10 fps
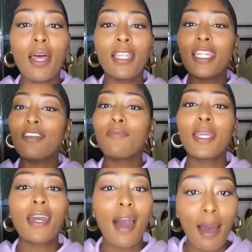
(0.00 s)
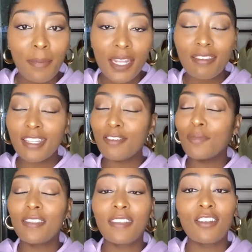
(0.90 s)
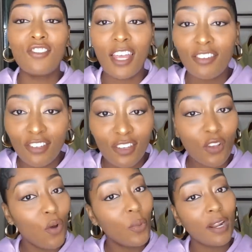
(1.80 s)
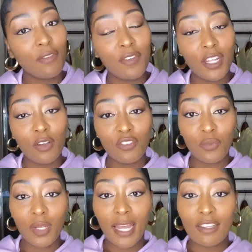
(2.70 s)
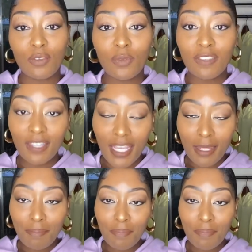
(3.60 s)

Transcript: Leave me comments, leave me suggestions on whatever videos you would like to see.